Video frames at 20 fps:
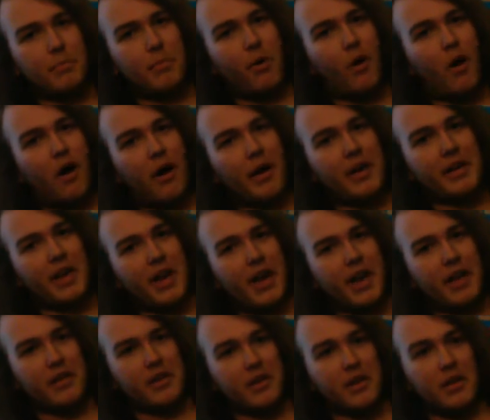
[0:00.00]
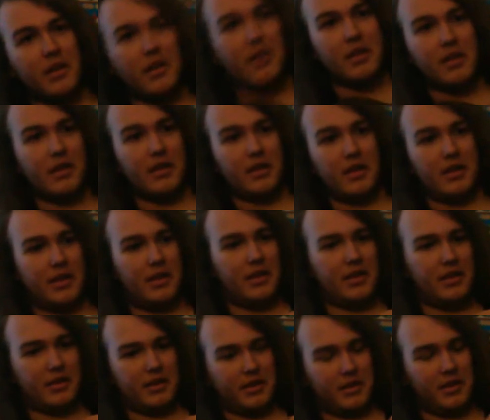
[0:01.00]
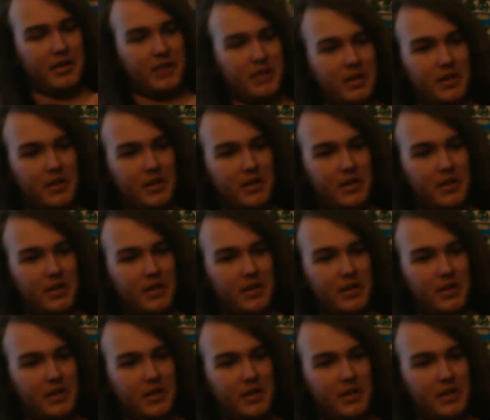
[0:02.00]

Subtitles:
pawing at there's